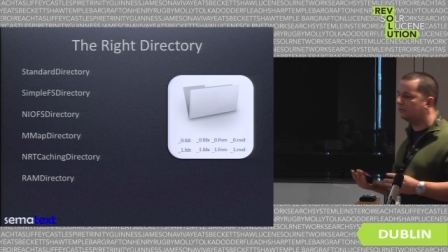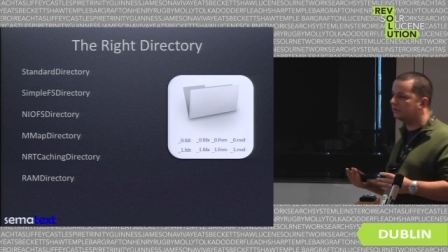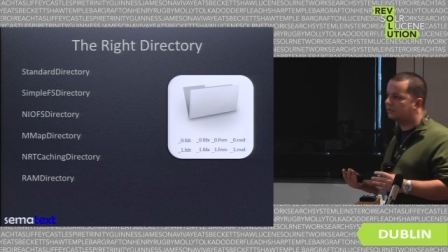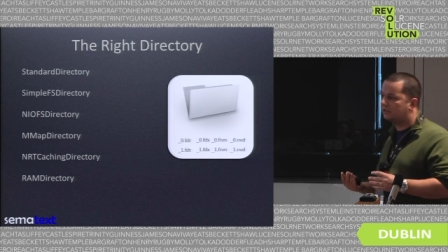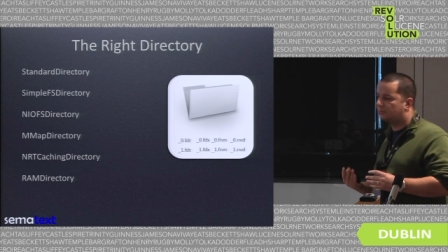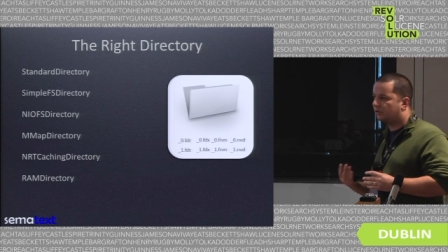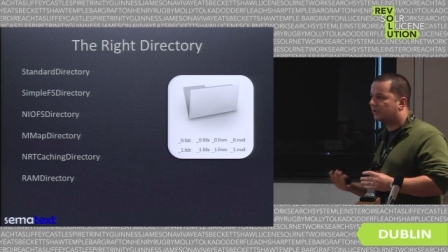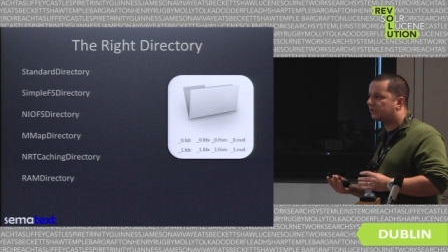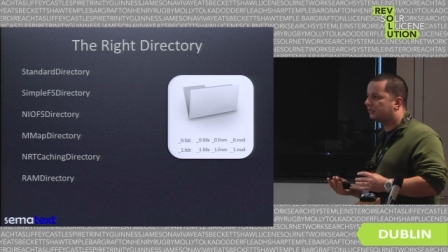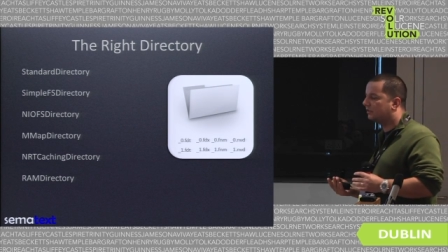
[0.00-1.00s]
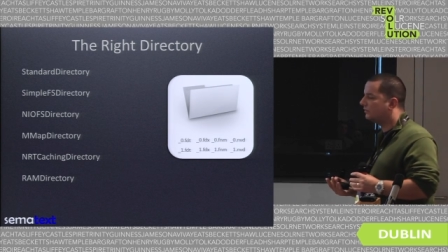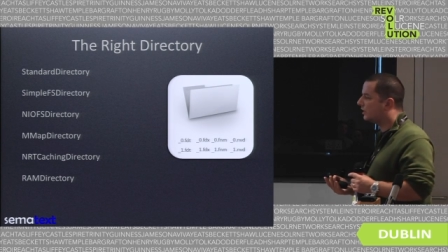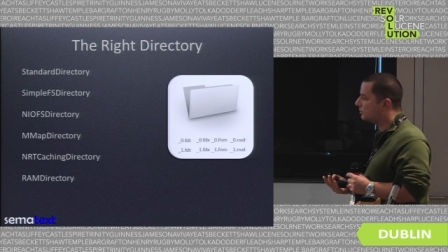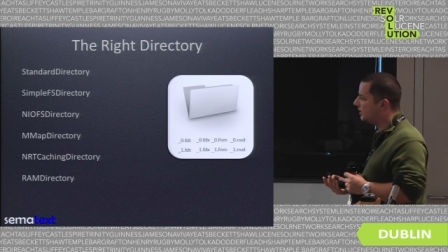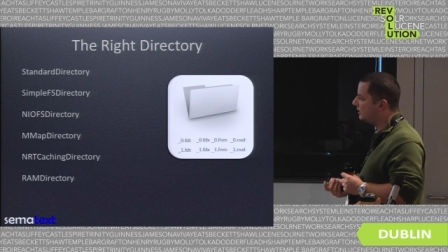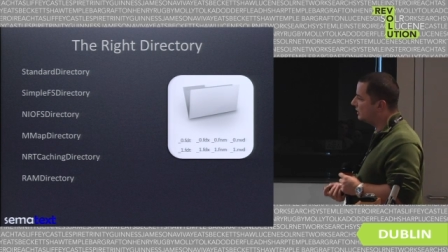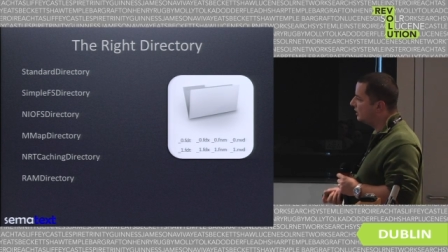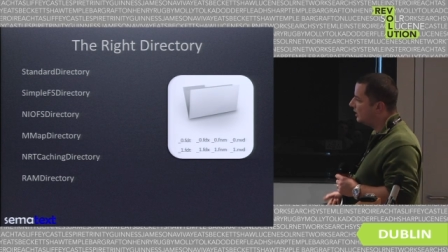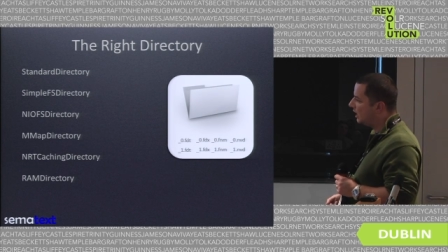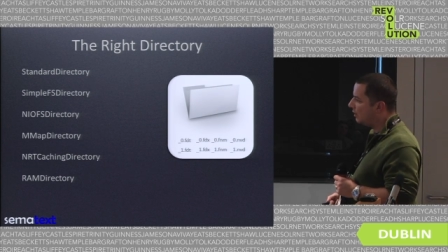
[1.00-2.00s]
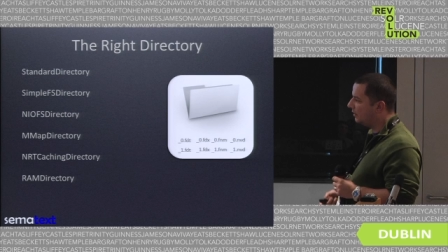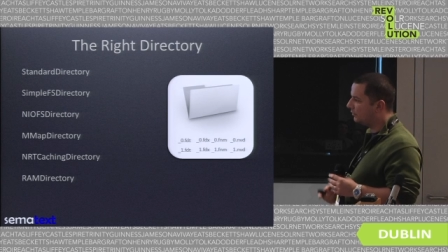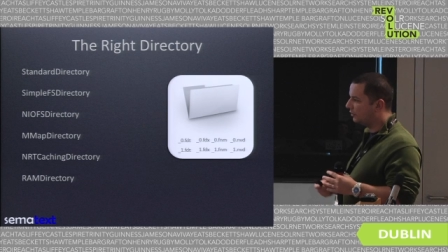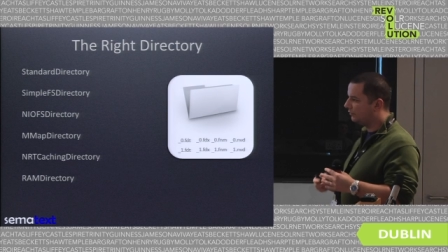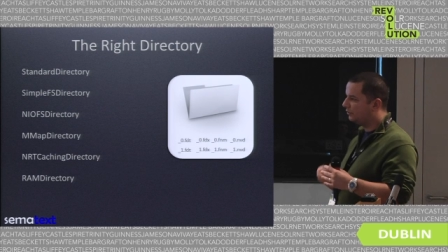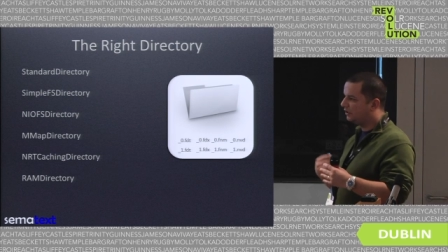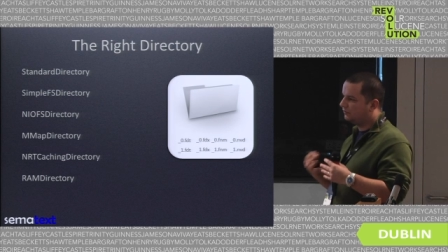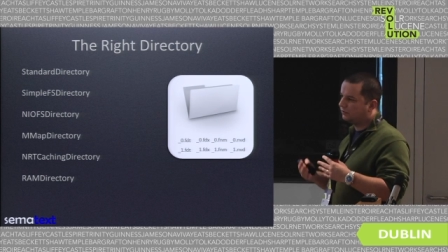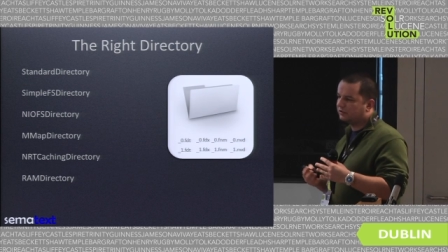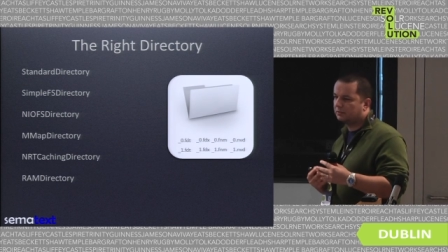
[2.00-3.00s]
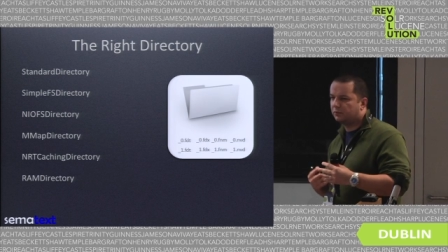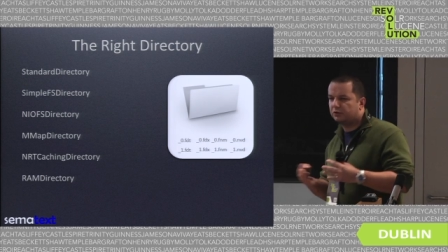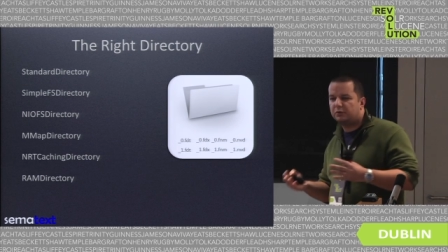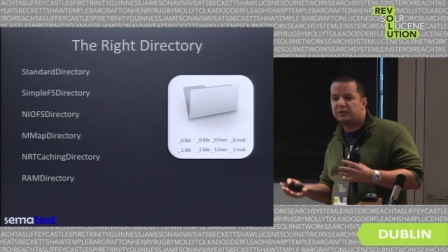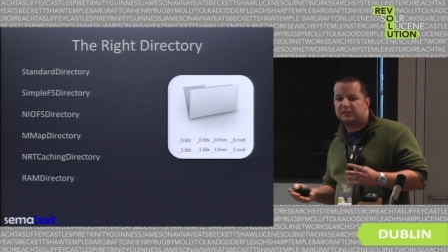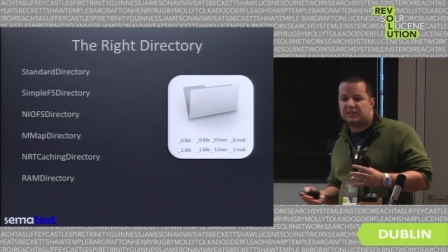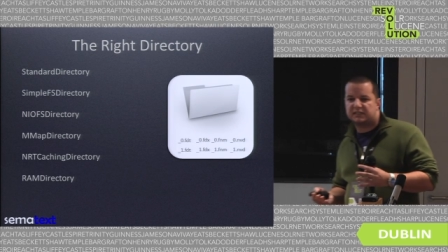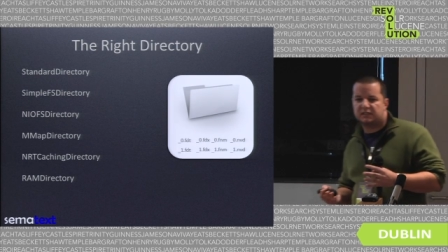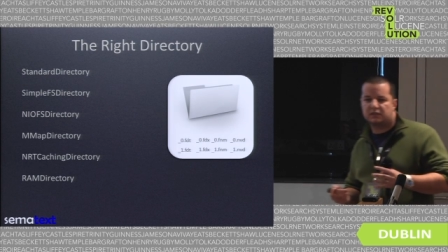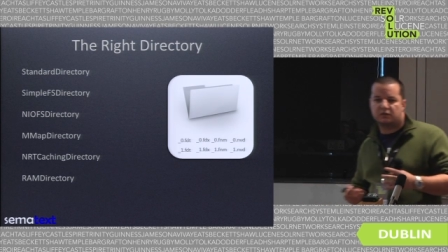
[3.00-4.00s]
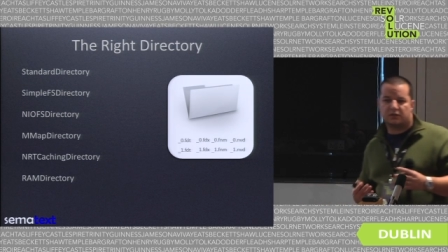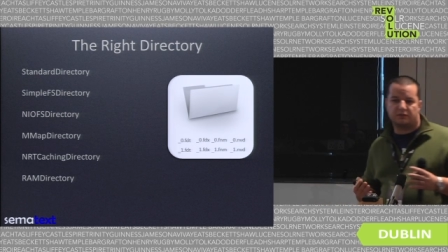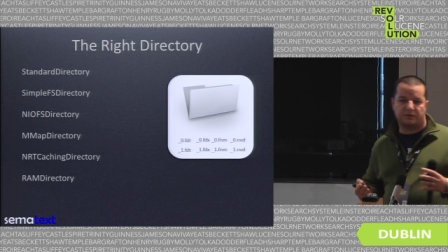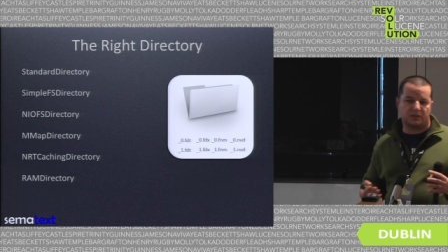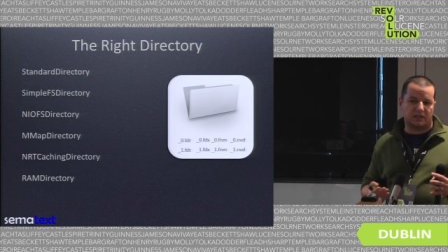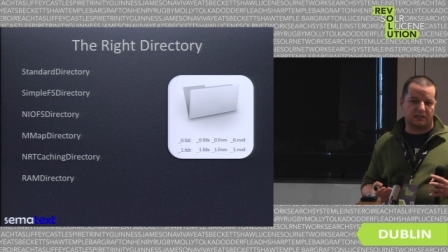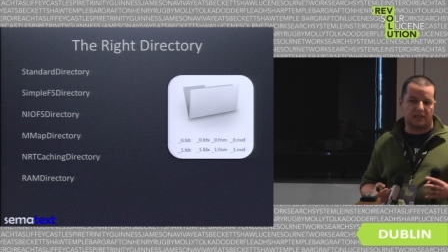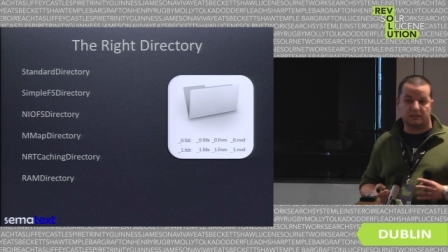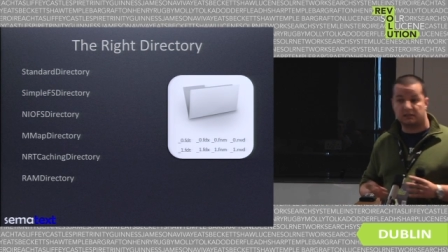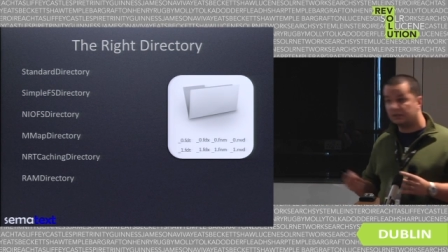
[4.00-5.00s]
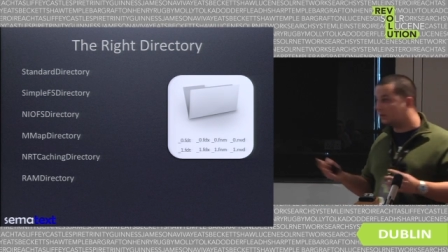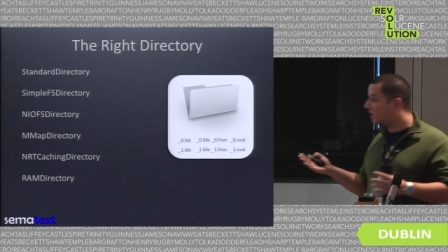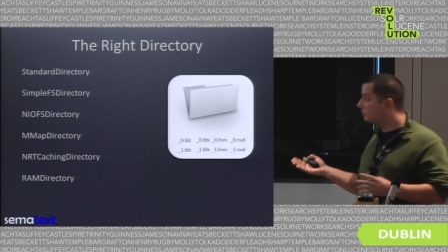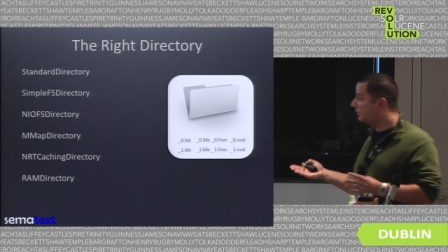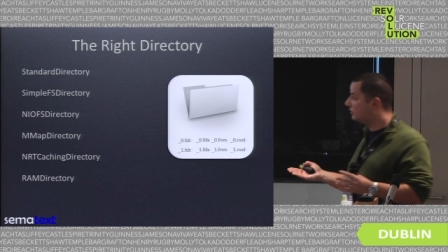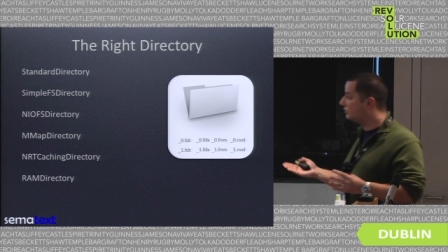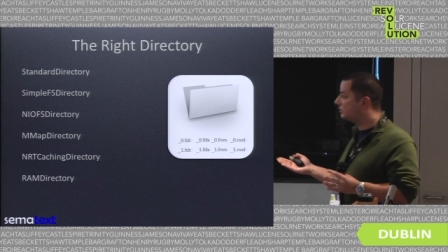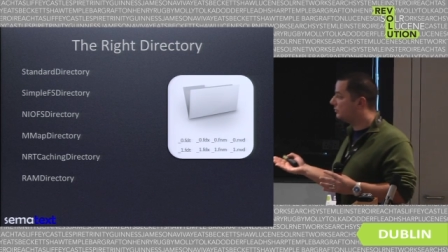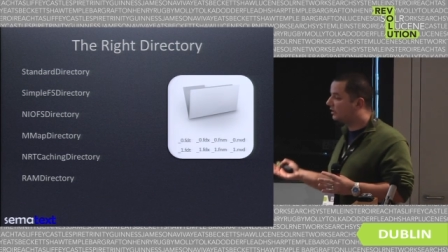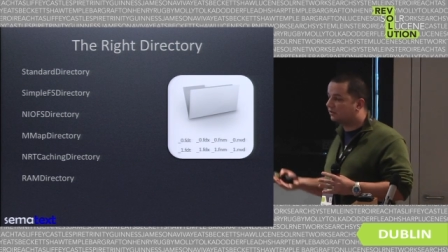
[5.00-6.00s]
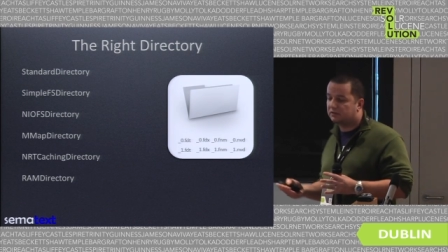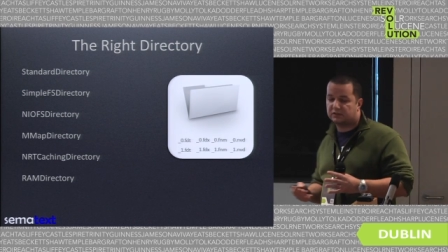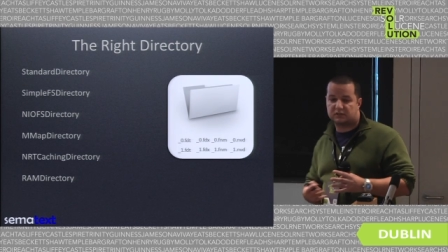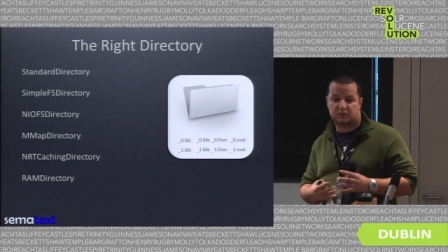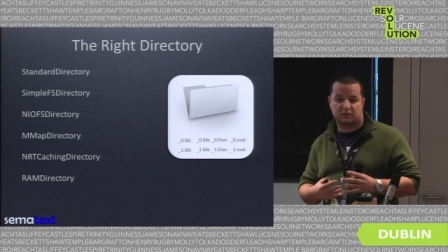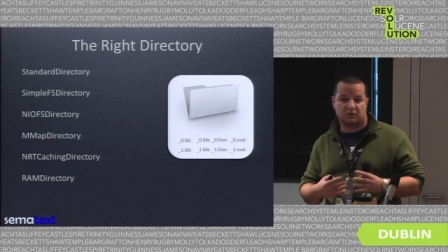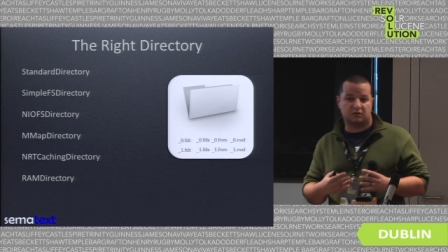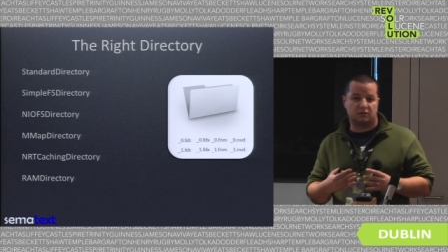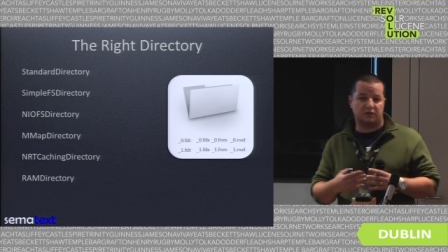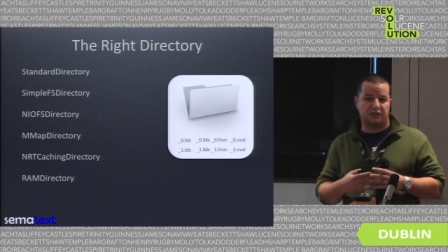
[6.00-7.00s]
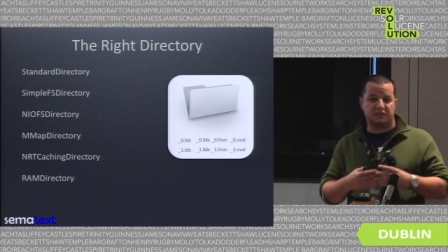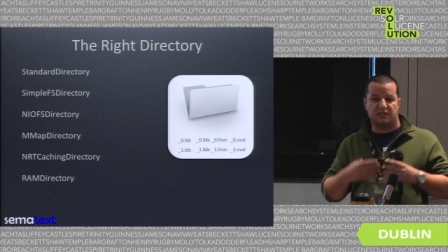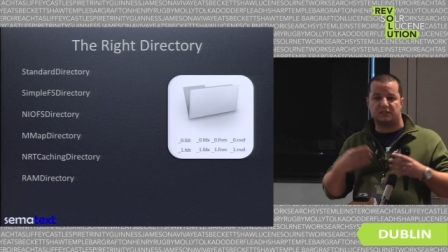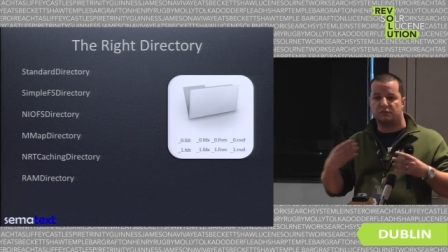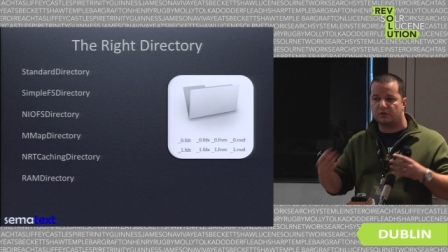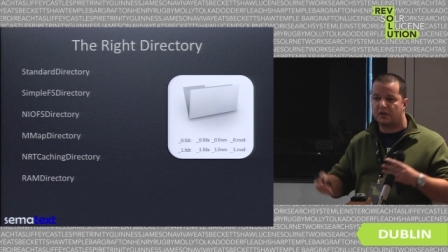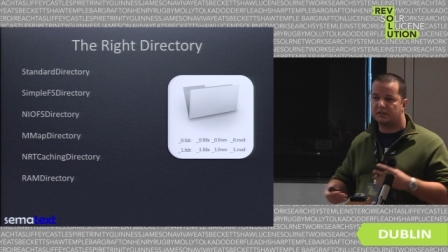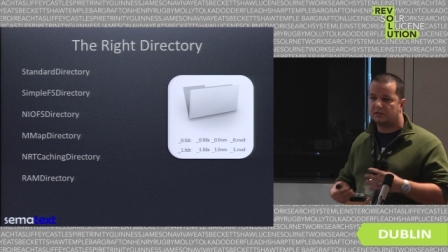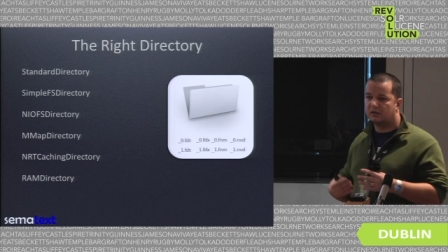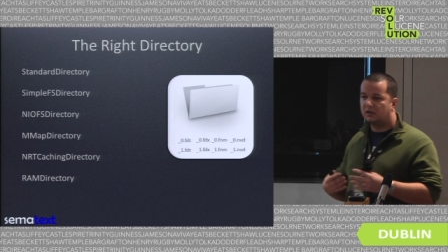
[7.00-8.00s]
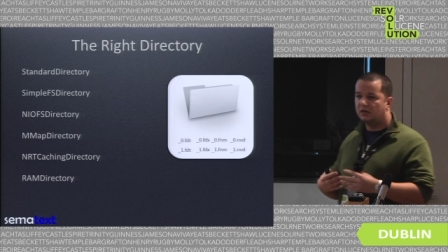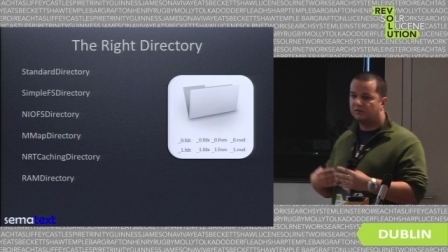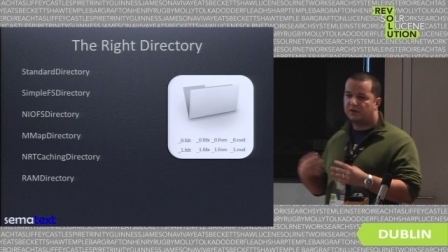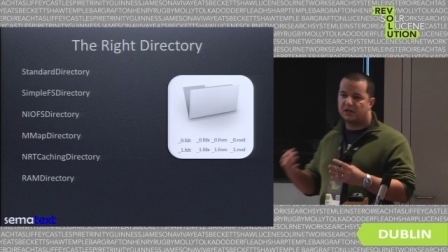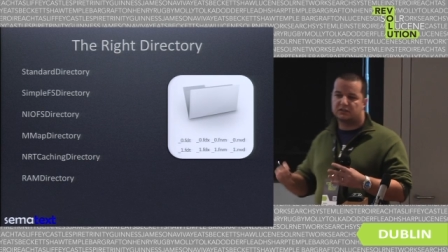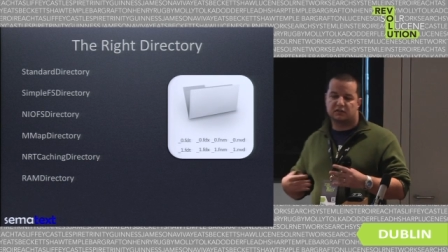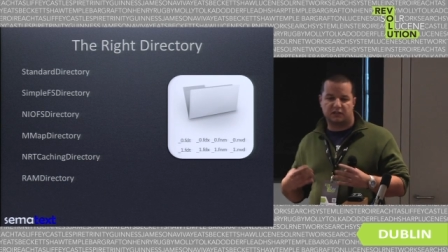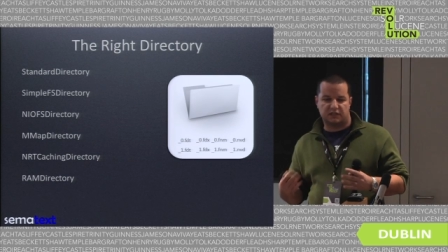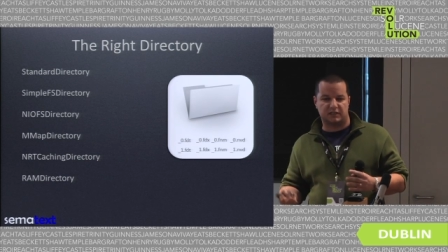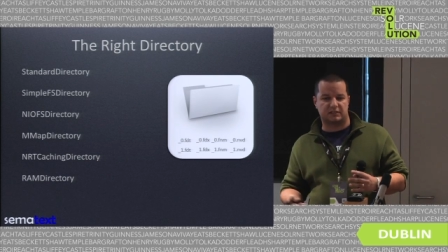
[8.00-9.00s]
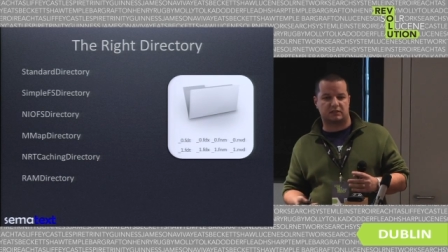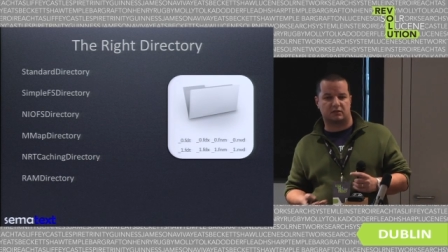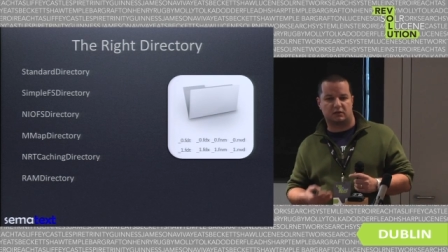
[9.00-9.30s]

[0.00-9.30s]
to use it in a production environment. However, if you need, for example, unit testing or anything like that, it can be used because uh, it doesn't write files on the disk.